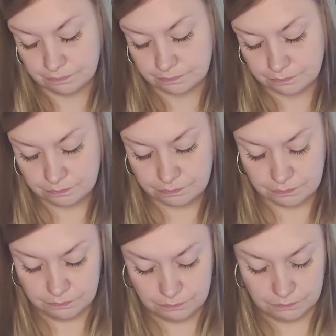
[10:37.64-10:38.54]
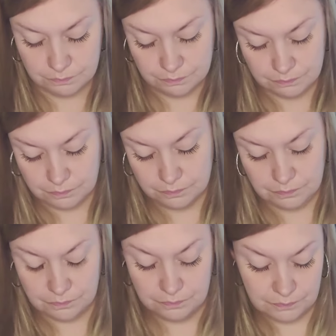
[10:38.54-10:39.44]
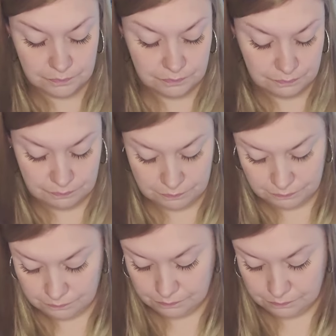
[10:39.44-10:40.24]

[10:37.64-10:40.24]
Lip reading: Nothing is said.